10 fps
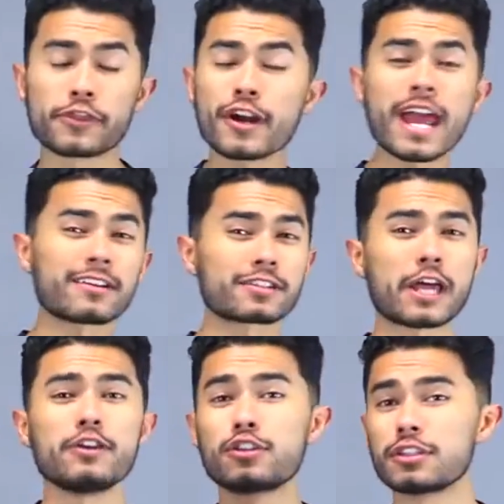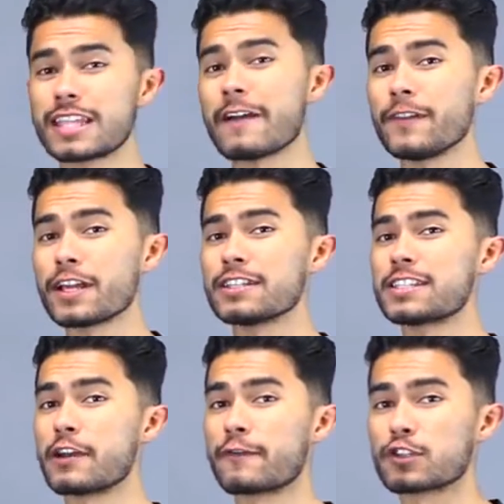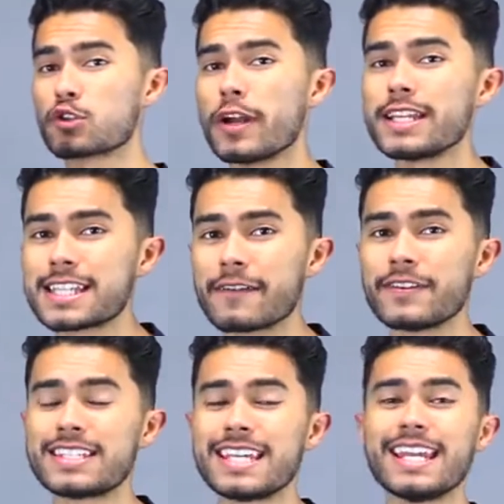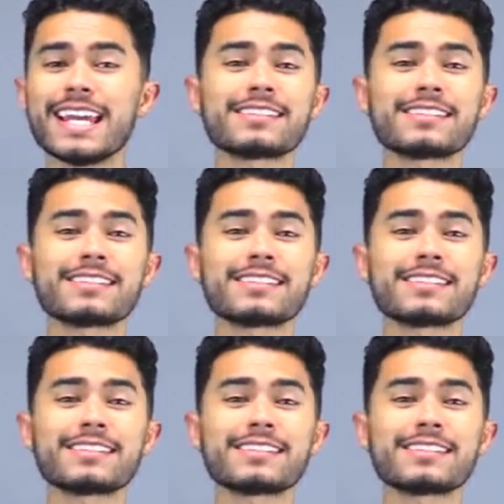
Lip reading: third hairstyle you should definitely consider for 2017